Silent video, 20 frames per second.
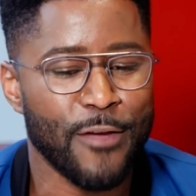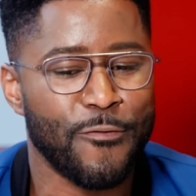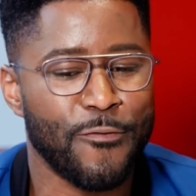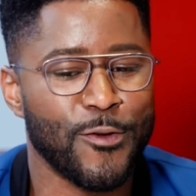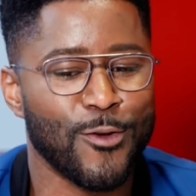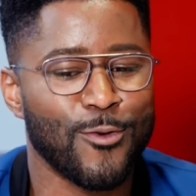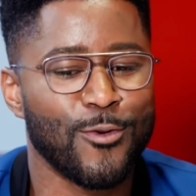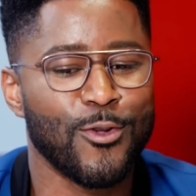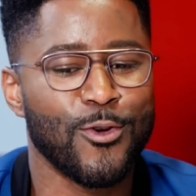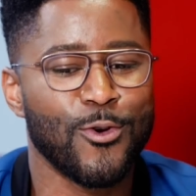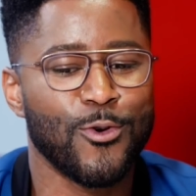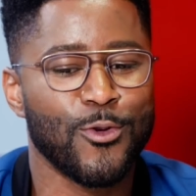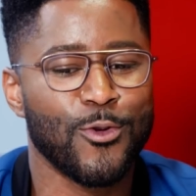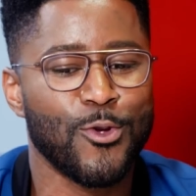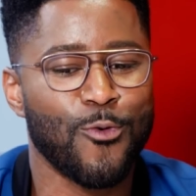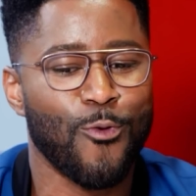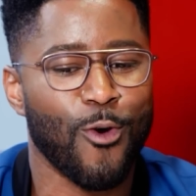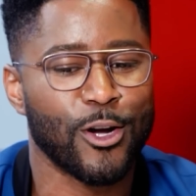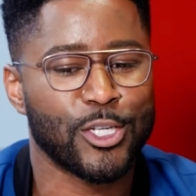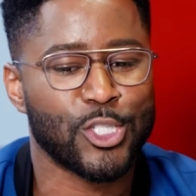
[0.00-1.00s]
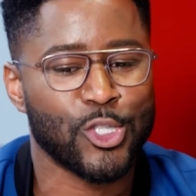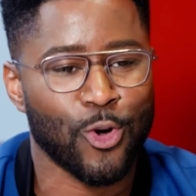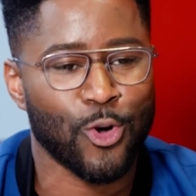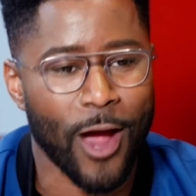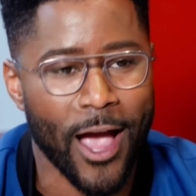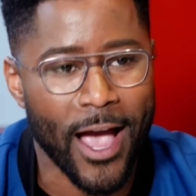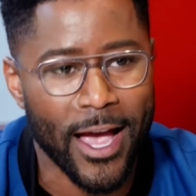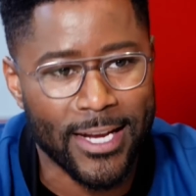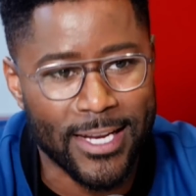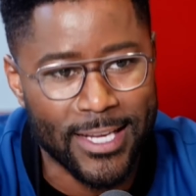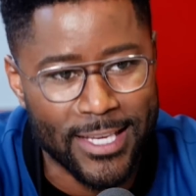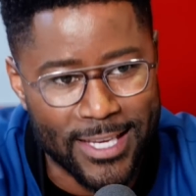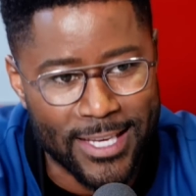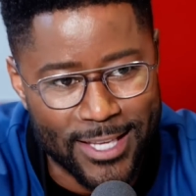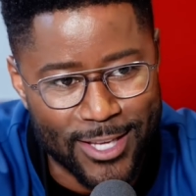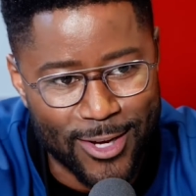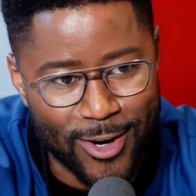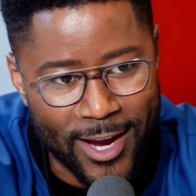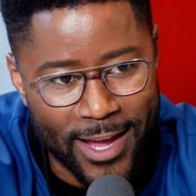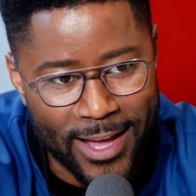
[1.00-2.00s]
corner. If you knew you weren't trying to
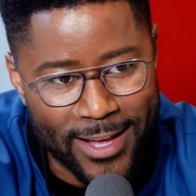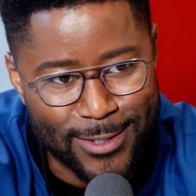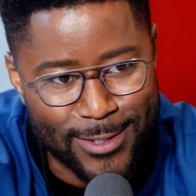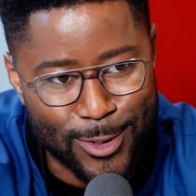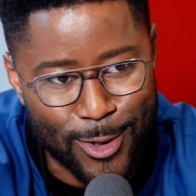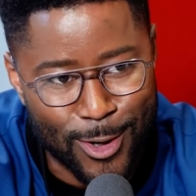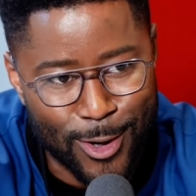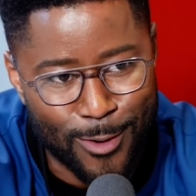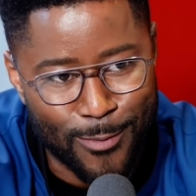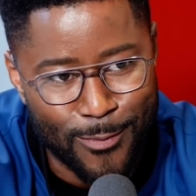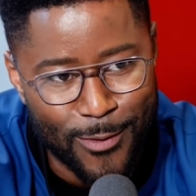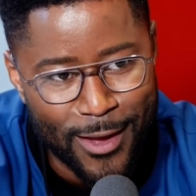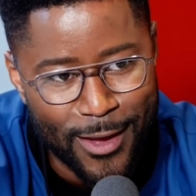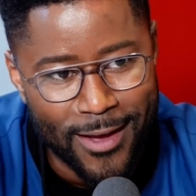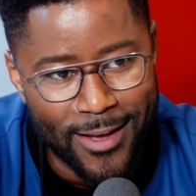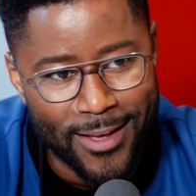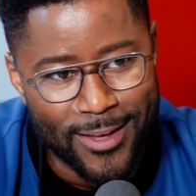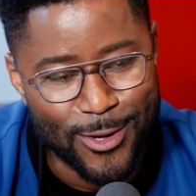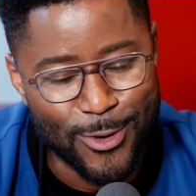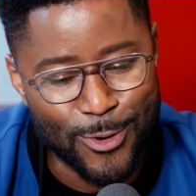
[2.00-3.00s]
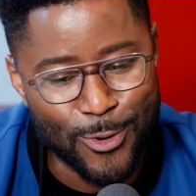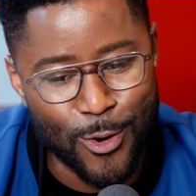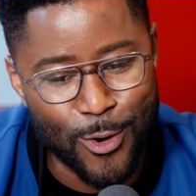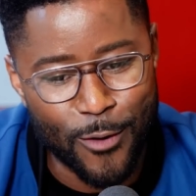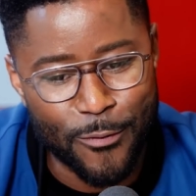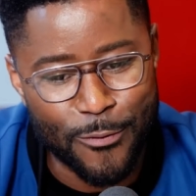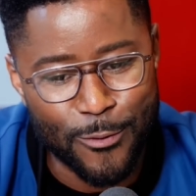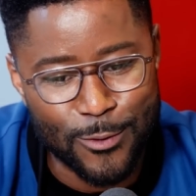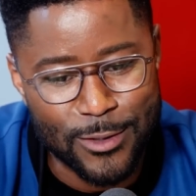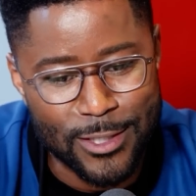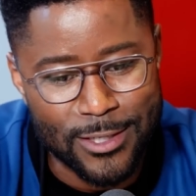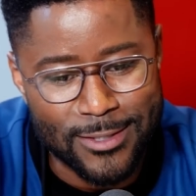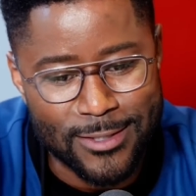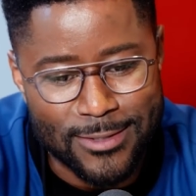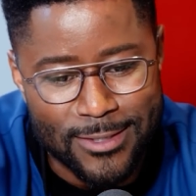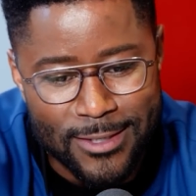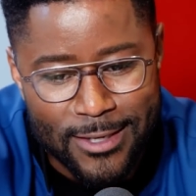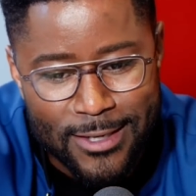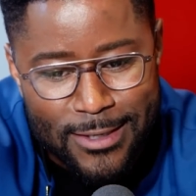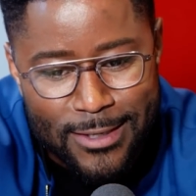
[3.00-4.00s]
get your hands on him, you knew if you
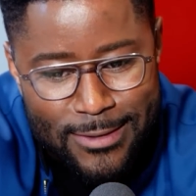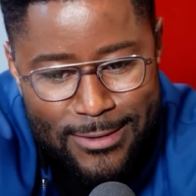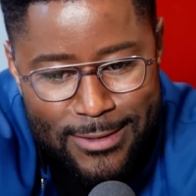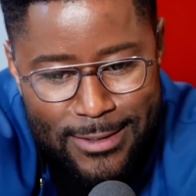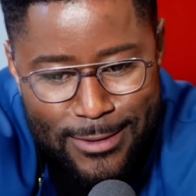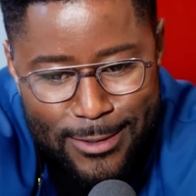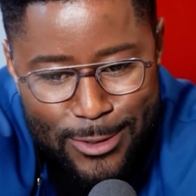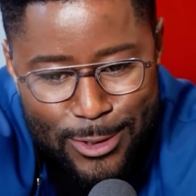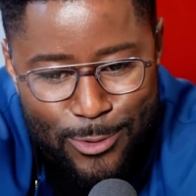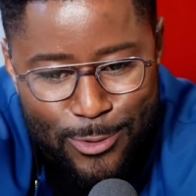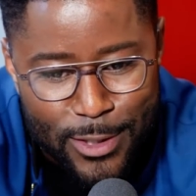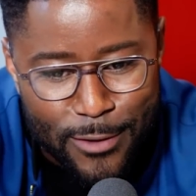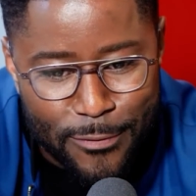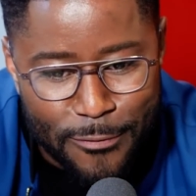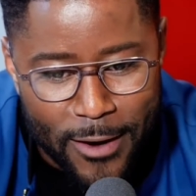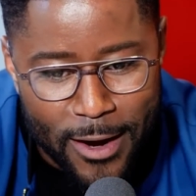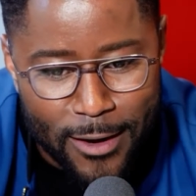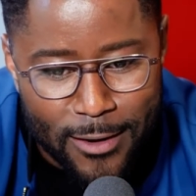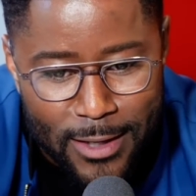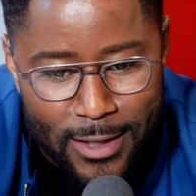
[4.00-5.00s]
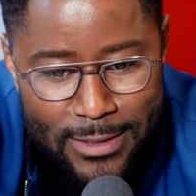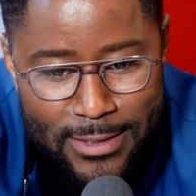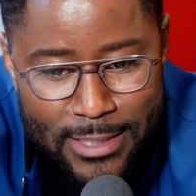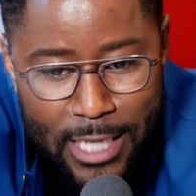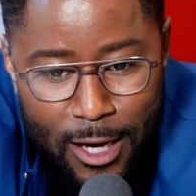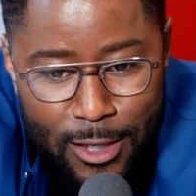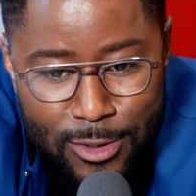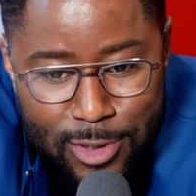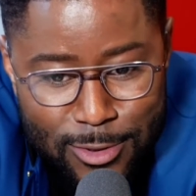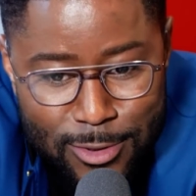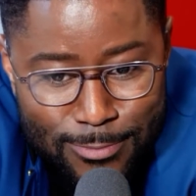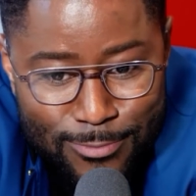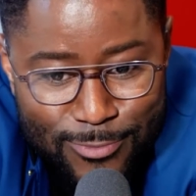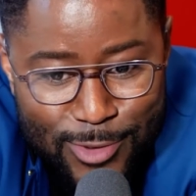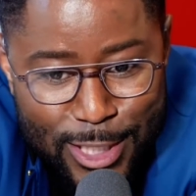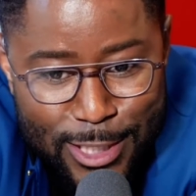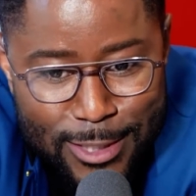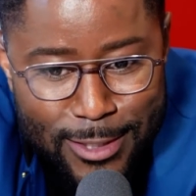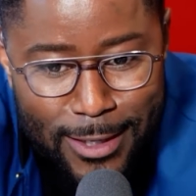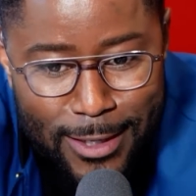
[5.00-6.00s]
just did the Street Fighter, like
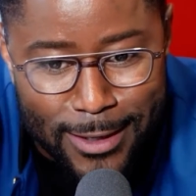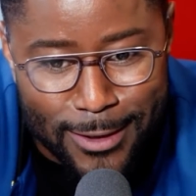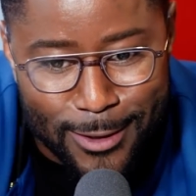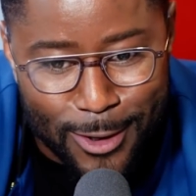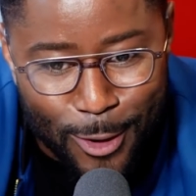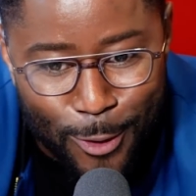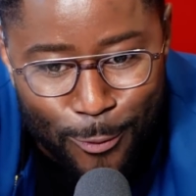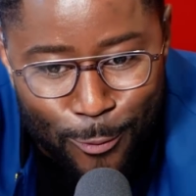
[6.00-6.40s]
Dawson just like